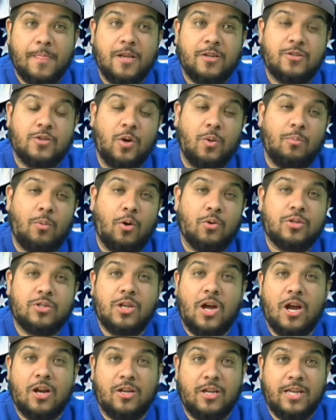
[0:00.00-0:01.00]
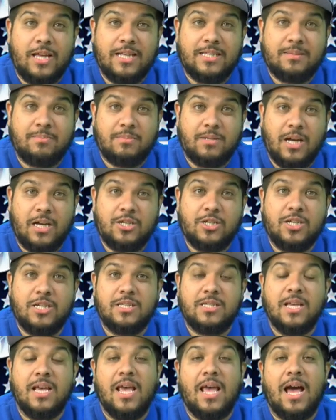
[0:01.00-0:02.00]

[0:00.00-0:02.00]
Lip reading: So Mostert could get some touches.